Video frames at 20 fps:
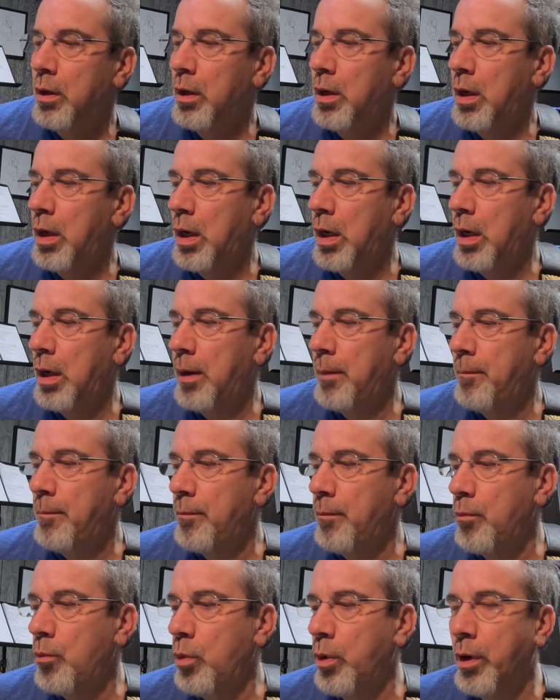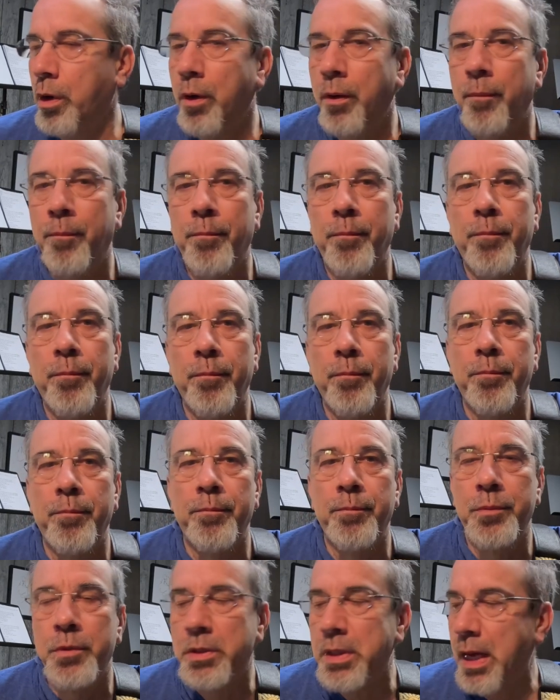where
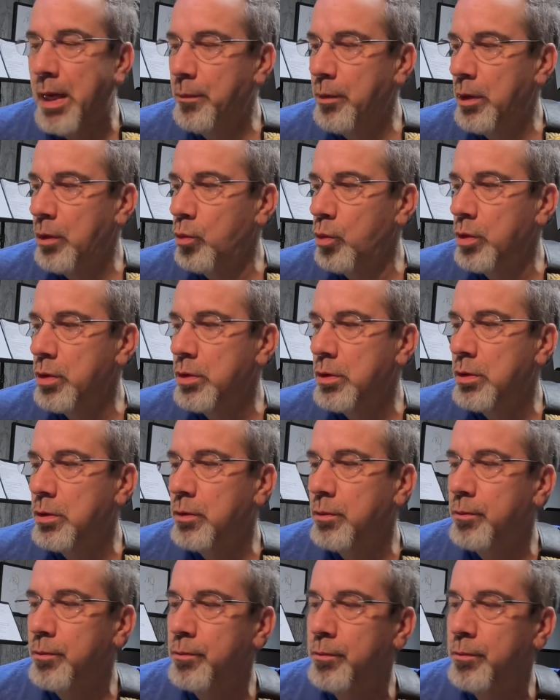Simon was,